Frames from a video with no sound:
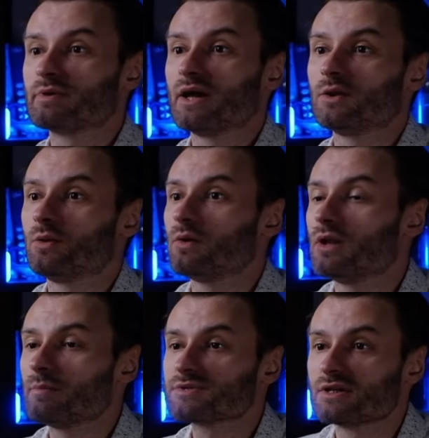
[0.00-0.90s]
began to
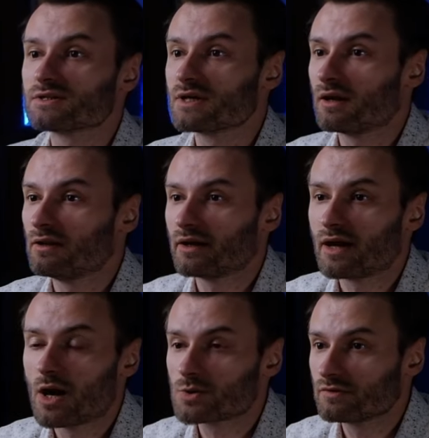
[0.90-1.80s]
collapse and settle like
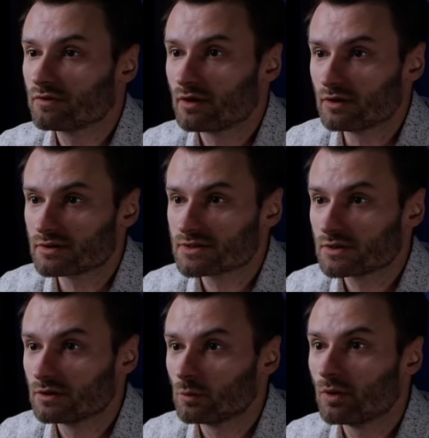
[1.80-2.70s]
house of cards.
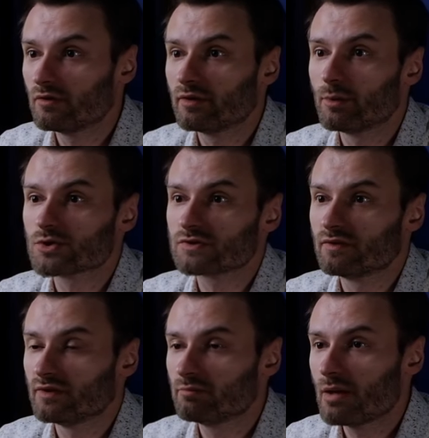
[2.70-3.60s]
One of the most
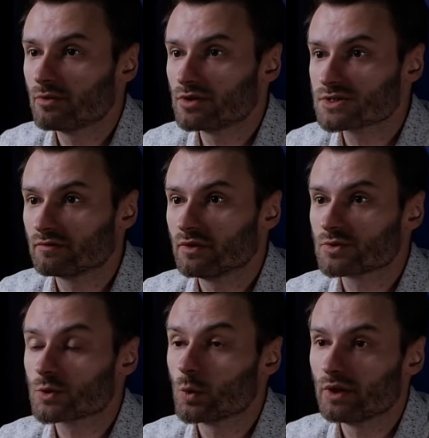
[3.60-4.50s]
vivid memories of
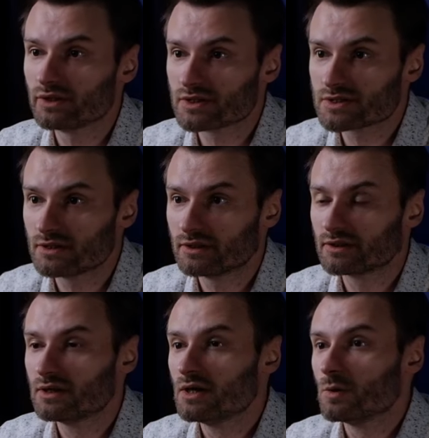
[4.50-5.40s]
those who witnessed it
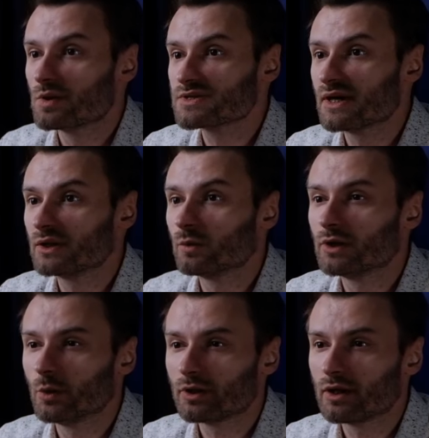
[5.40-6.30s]
was that
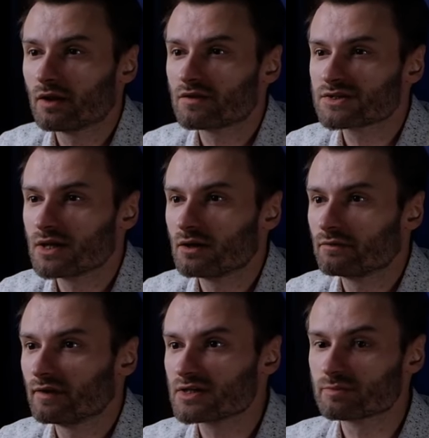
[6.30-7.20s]
when looking at the city
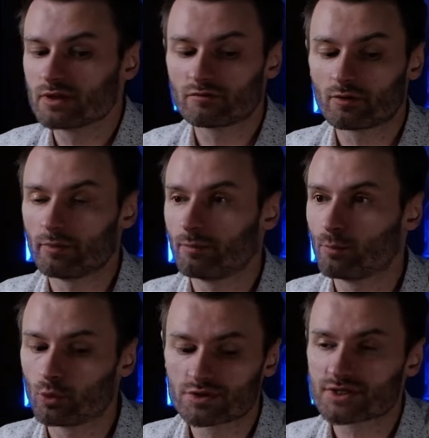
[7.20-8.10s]
of Lisbon from the
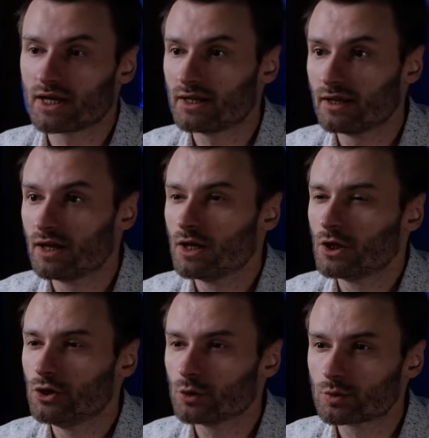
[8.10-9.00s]
port side,
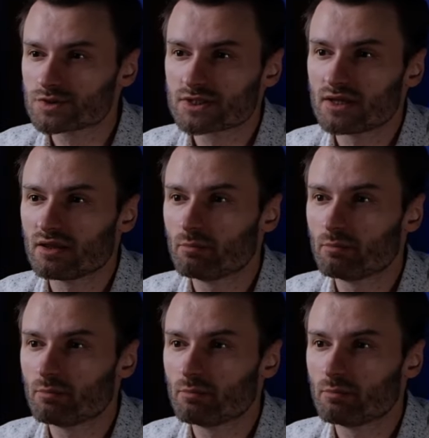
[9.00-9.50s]
you could see the